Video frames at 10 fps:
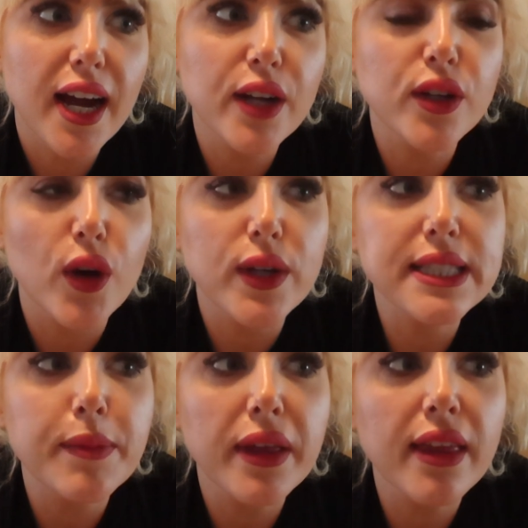I don't know,
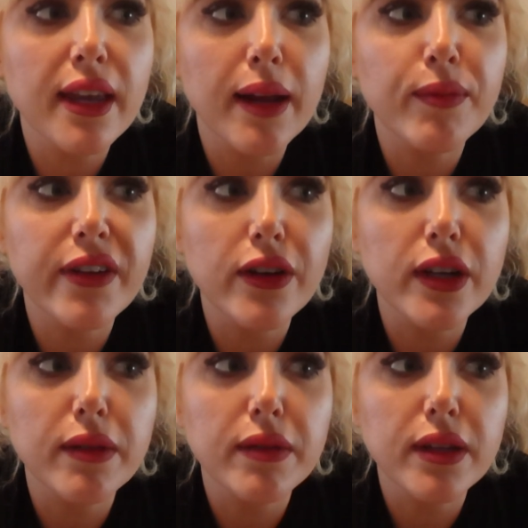it's something that I'm
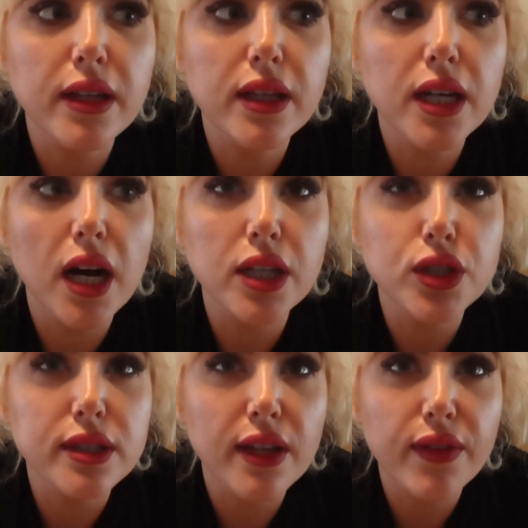very
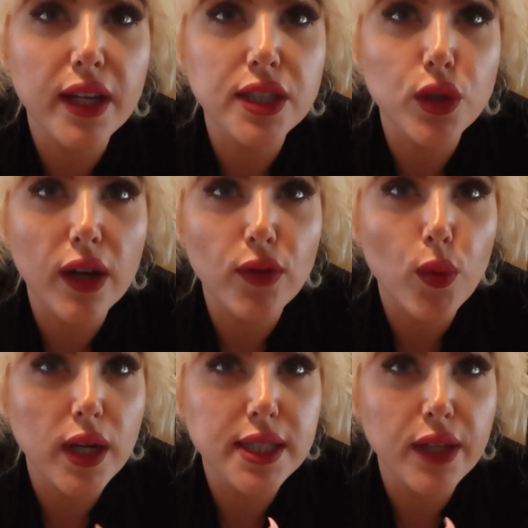conscious of that I don't ever
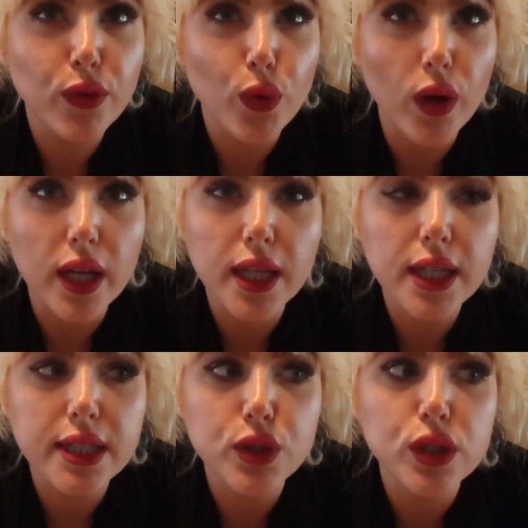want to take for
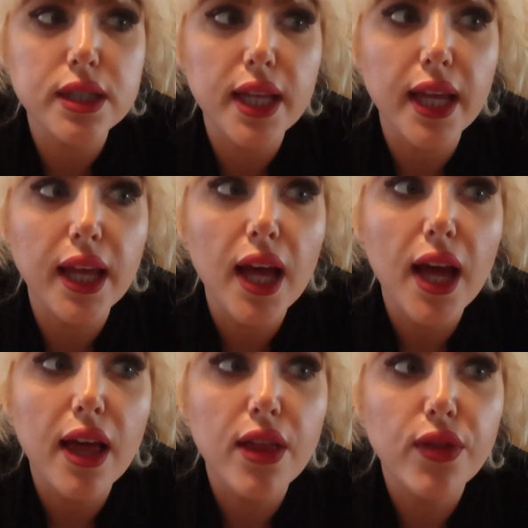granted is just like
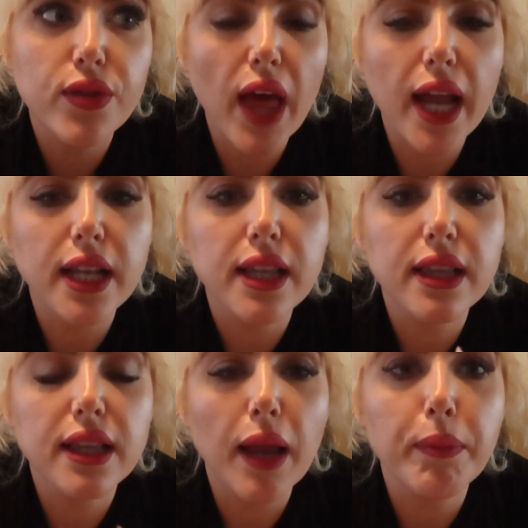that
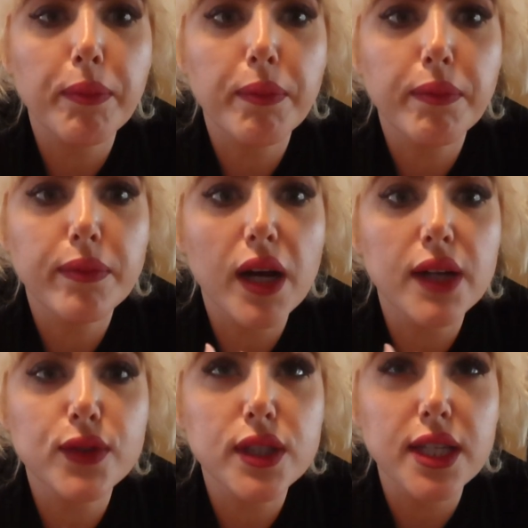that
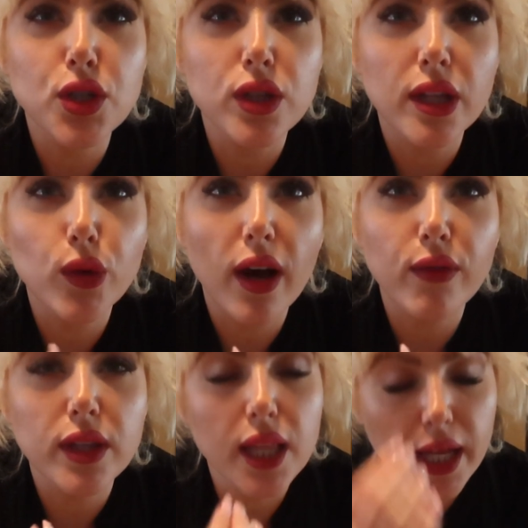conversation that you
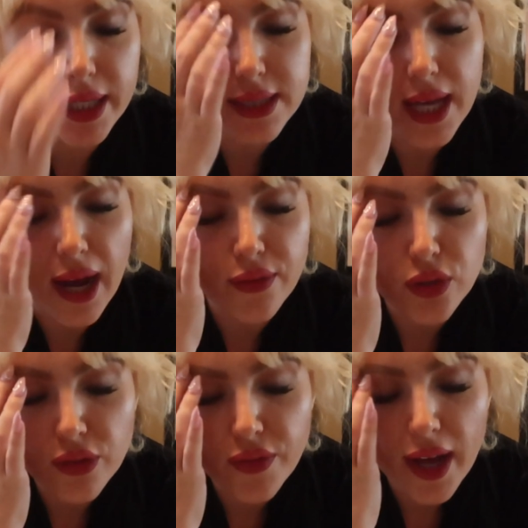have with clients
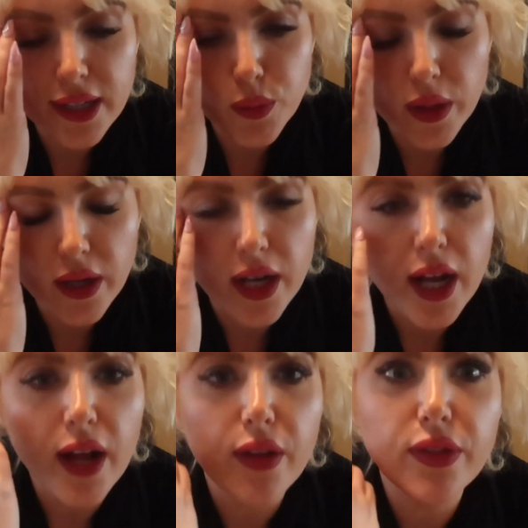after the fact where
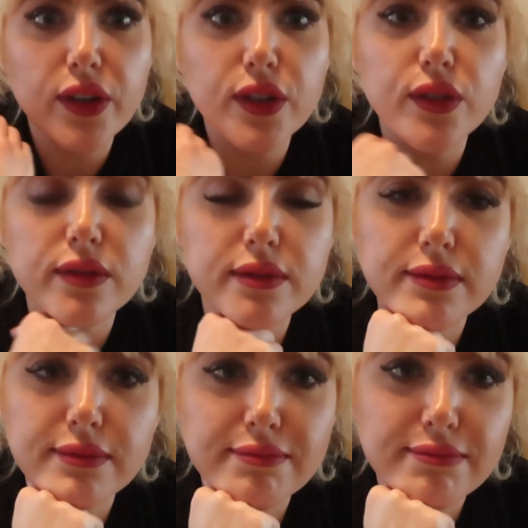they're
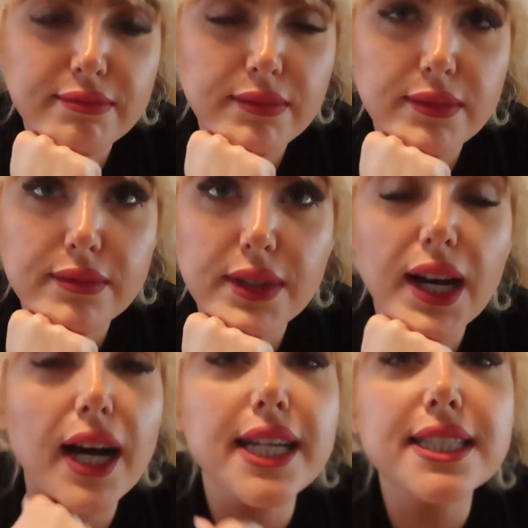
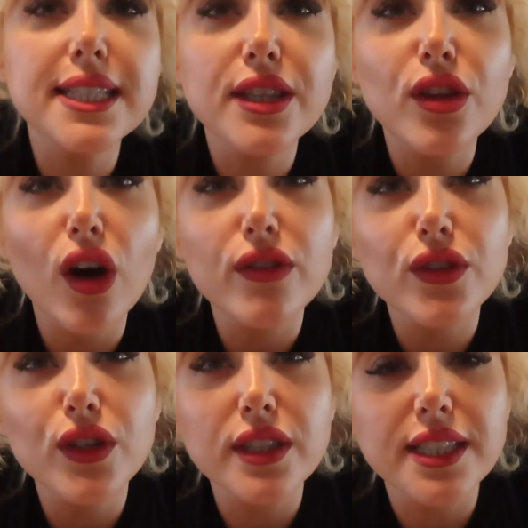kind and
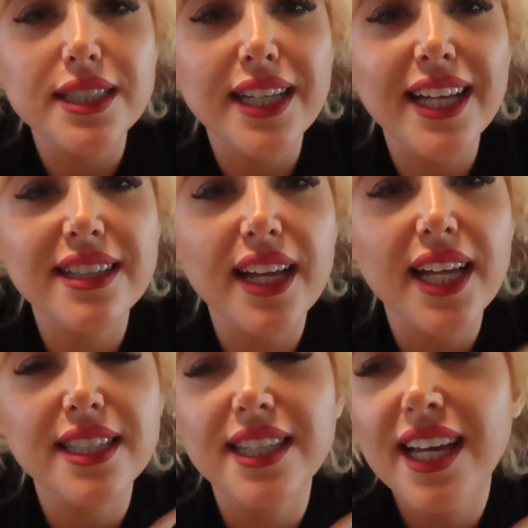thoughtful and and
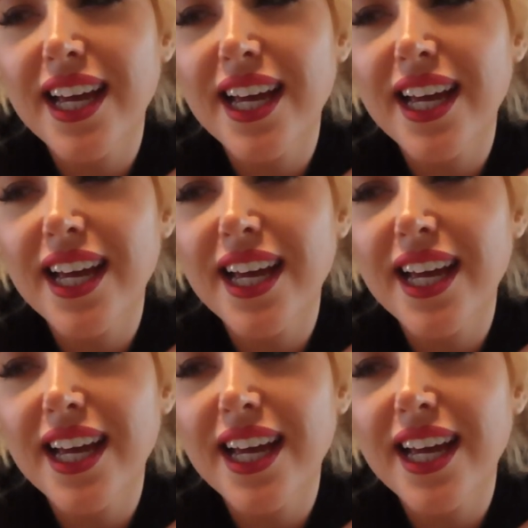and